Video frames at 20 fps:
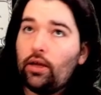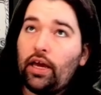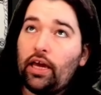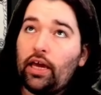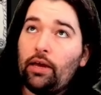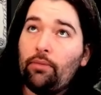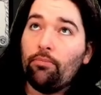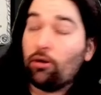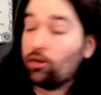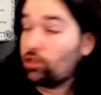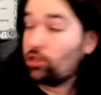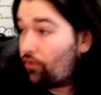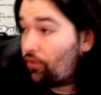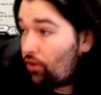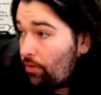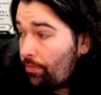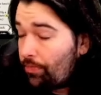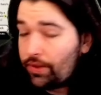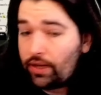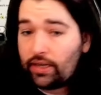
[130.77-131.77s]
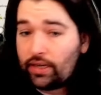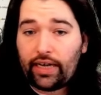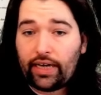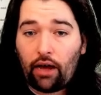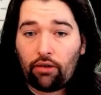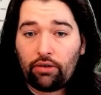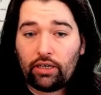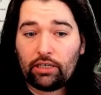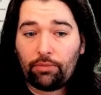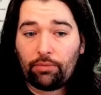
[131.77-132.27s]
a Merciful
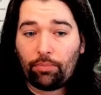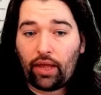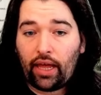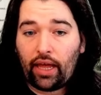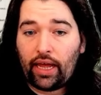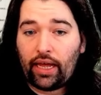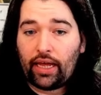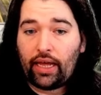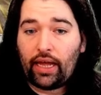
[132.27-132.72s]
down into play,